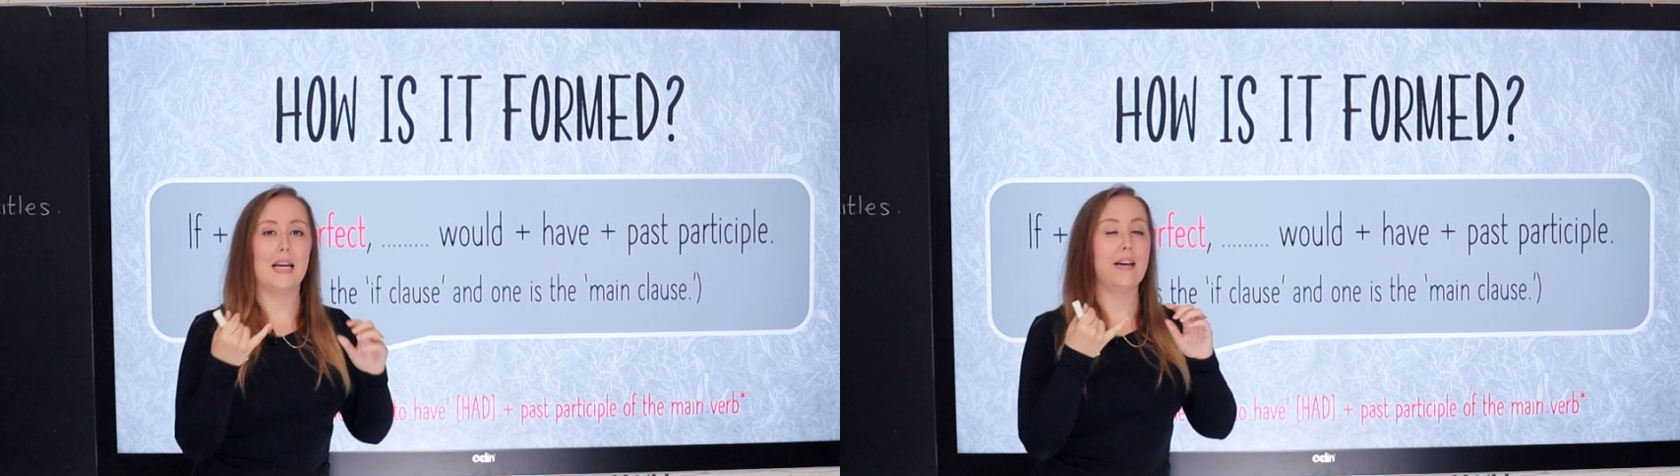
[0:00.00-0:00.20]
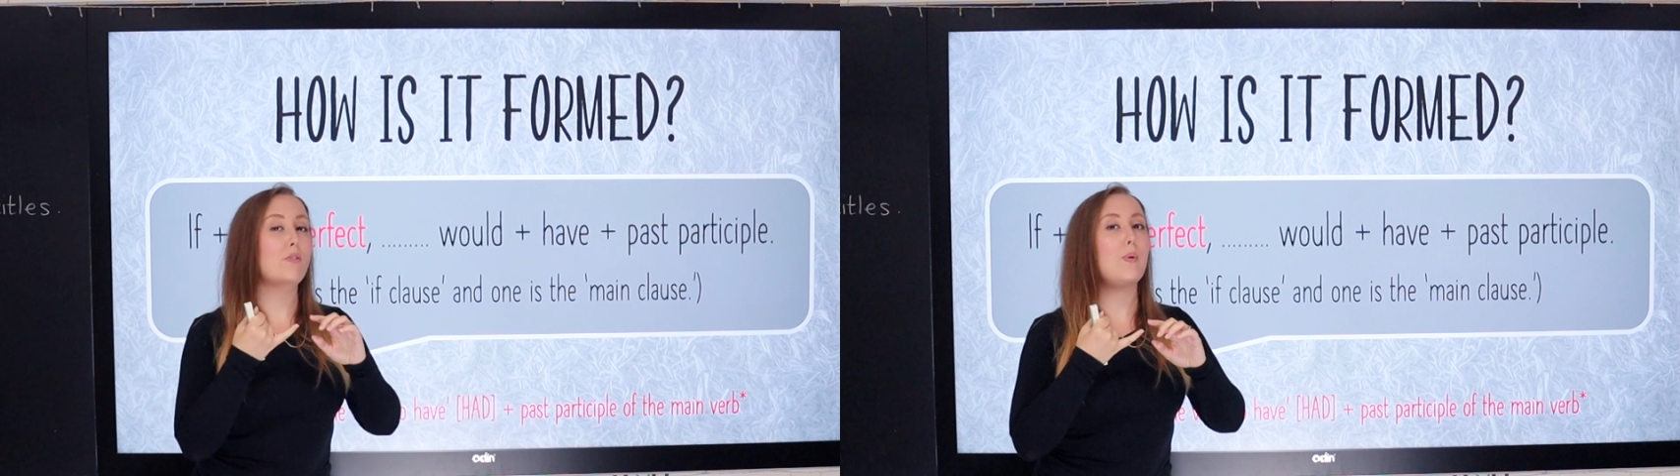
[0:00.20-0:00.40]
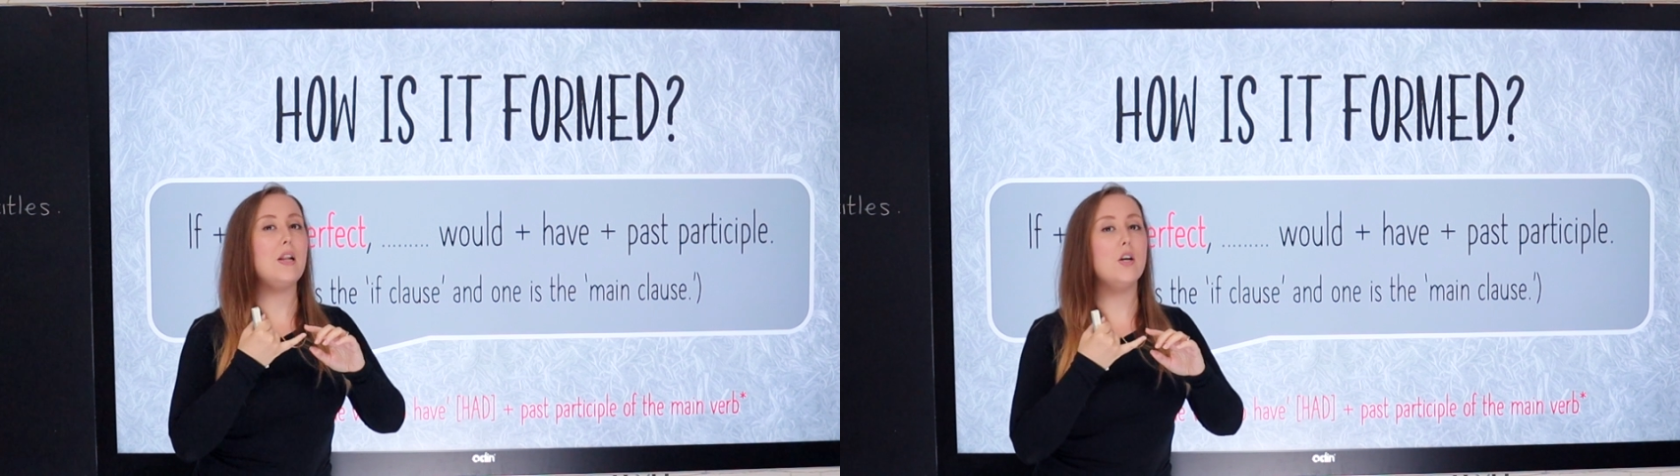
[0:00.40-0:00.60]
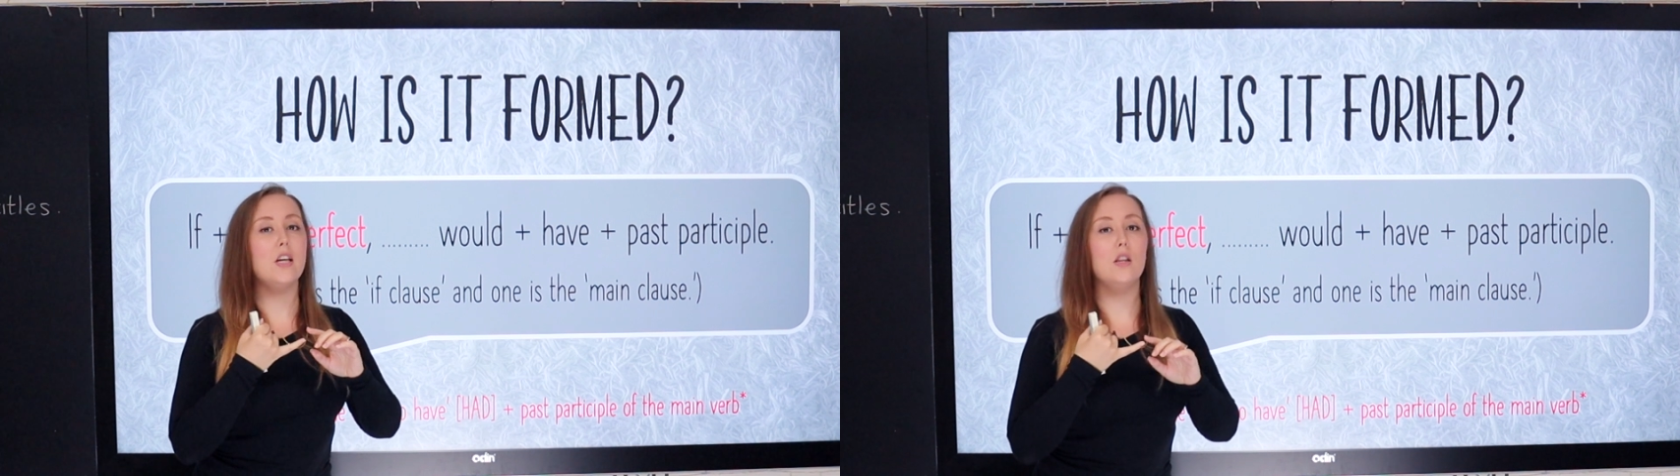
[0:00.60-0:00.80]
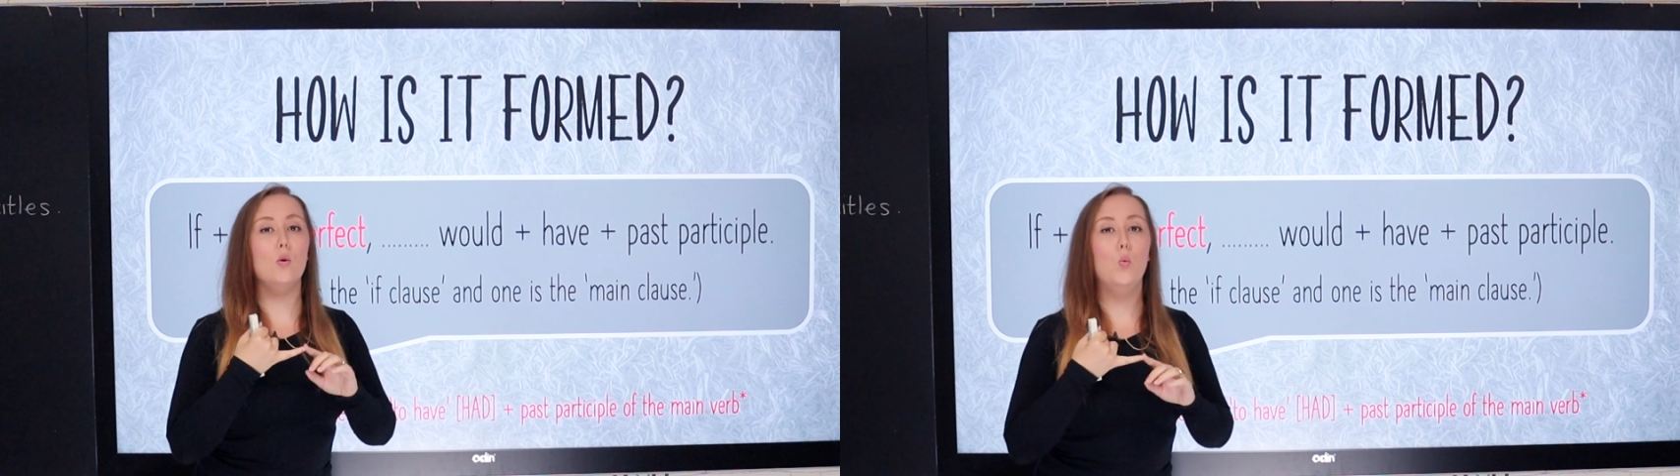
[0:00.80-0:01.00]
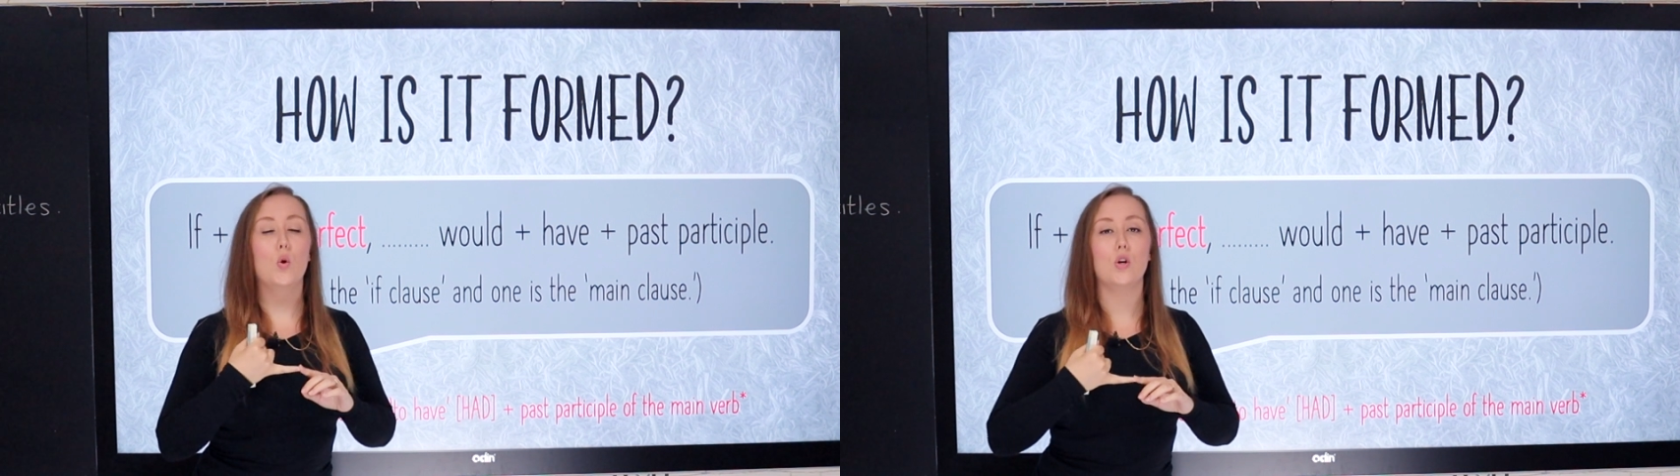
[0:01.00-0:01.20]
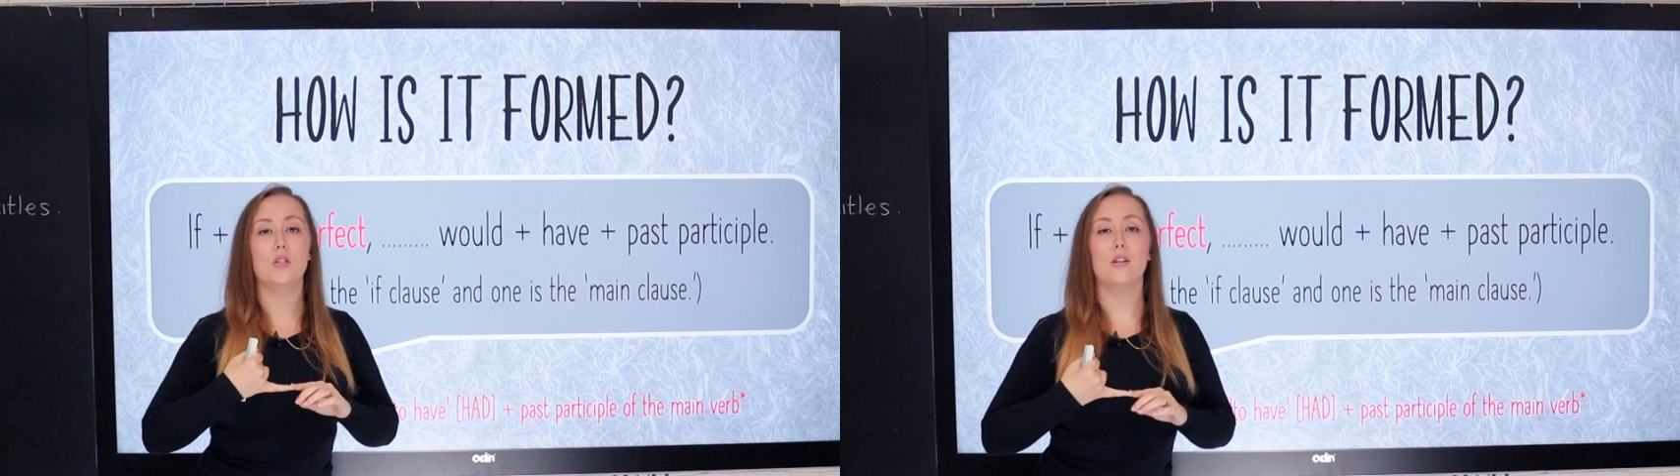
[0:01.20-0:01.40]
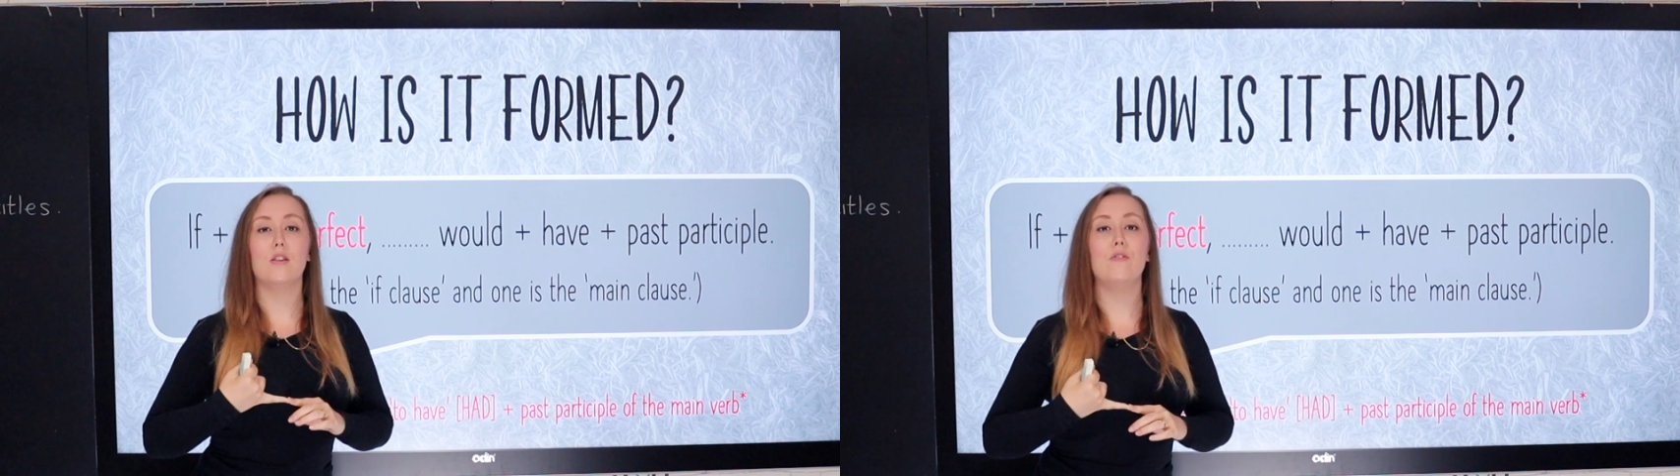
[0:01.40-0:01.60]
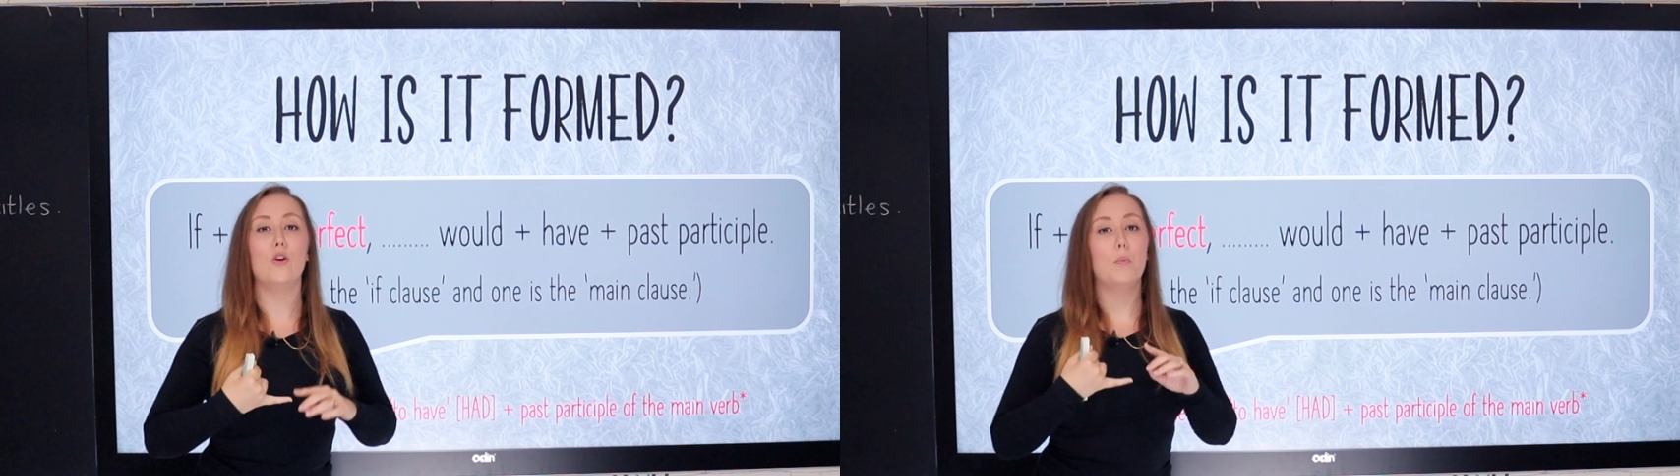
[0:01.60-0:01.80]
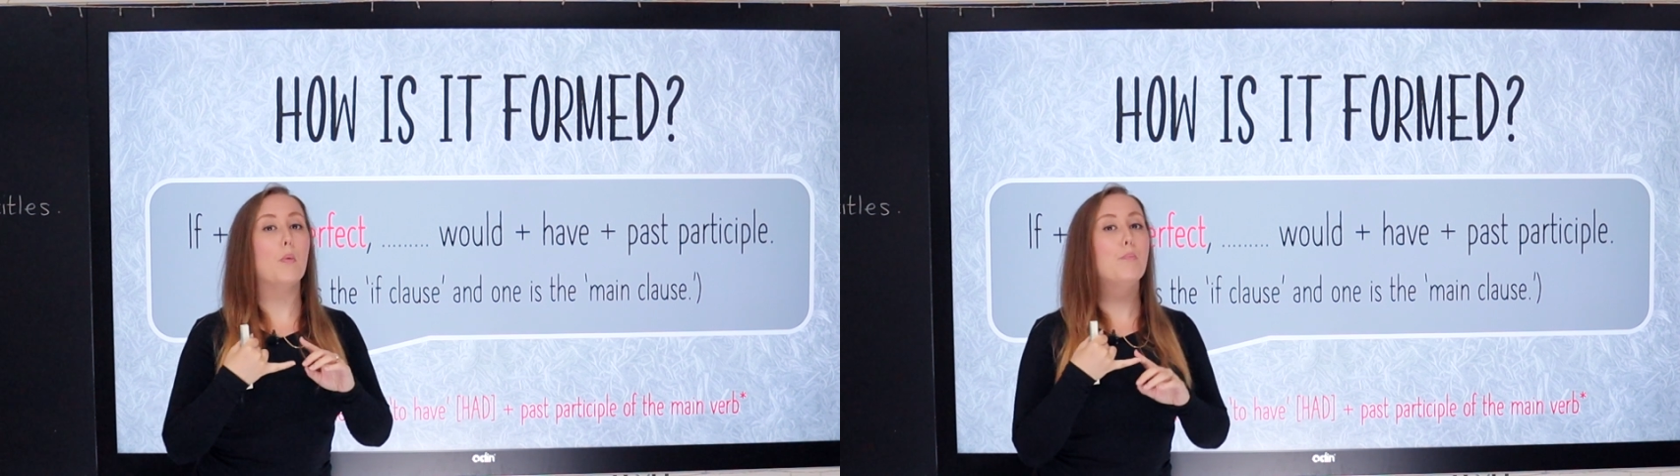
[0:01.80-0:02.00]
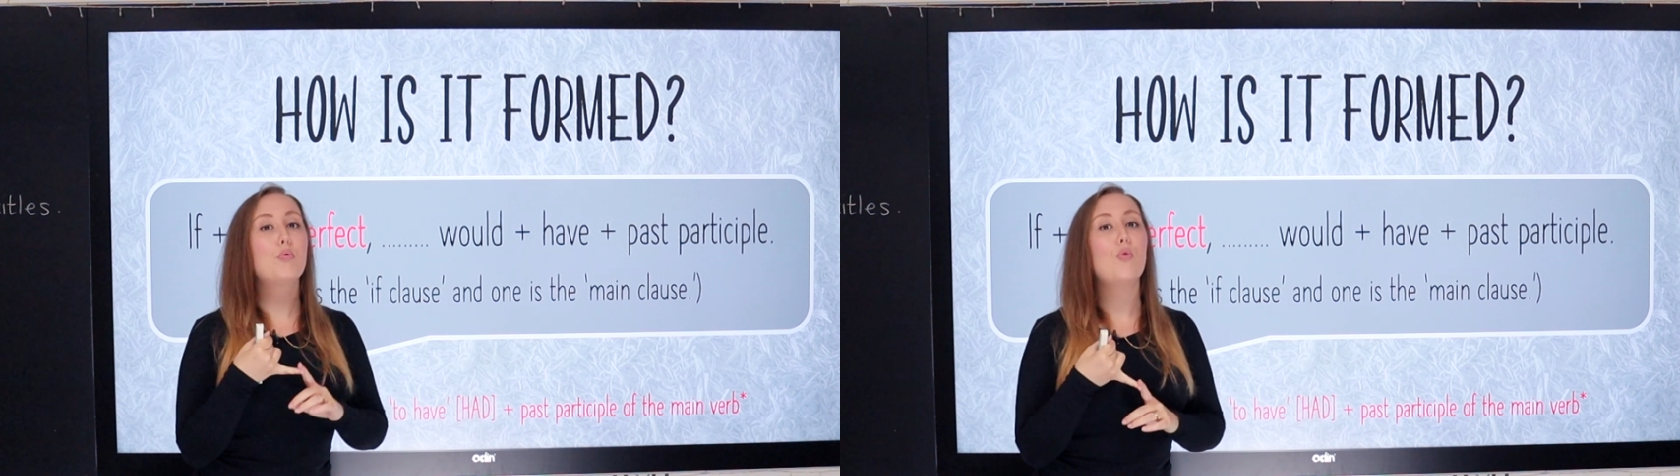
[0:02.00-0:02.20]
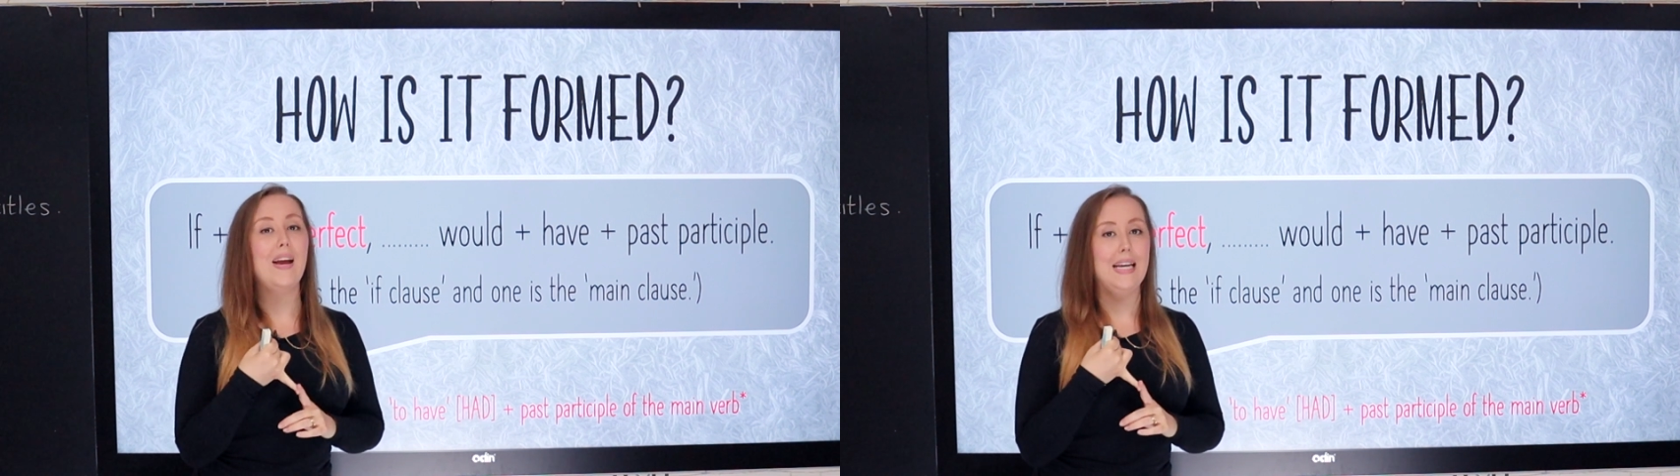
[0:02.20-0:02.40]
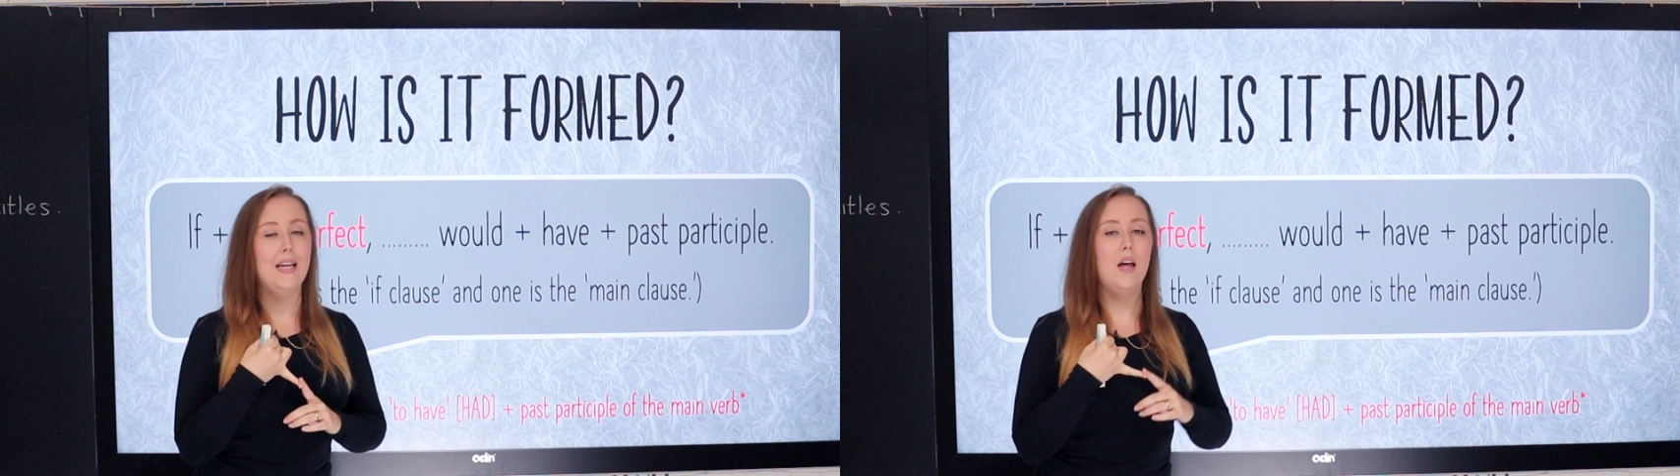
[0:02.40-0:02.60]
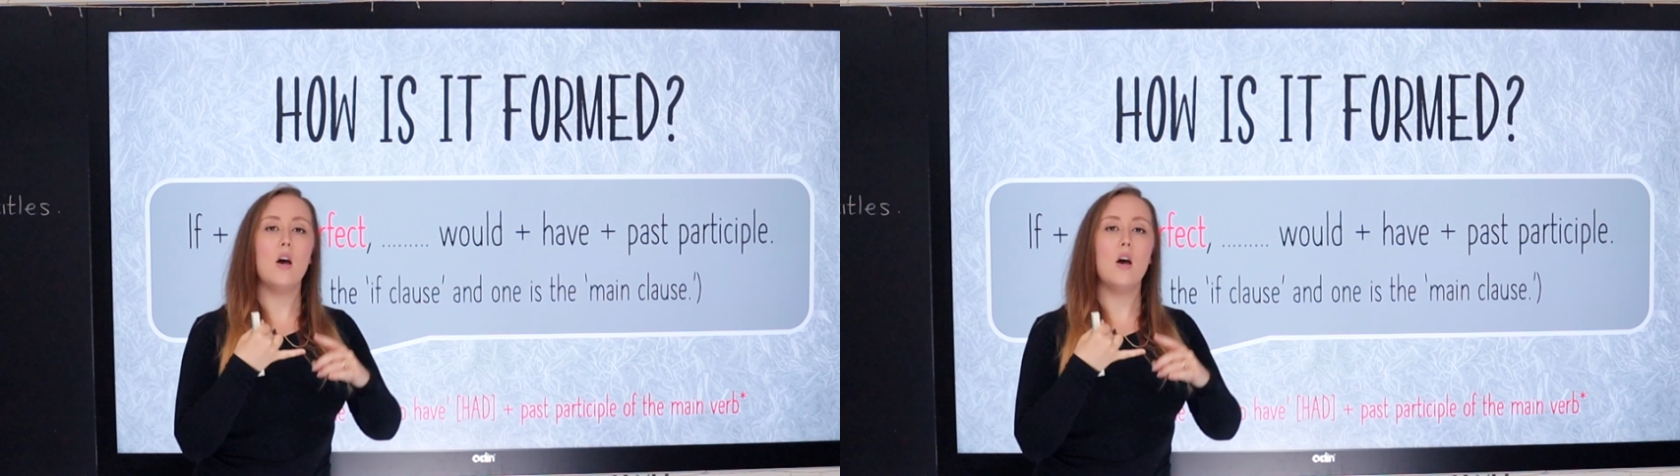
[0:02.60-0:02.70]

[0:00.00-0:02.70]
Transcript: if we look at the word, the verb break,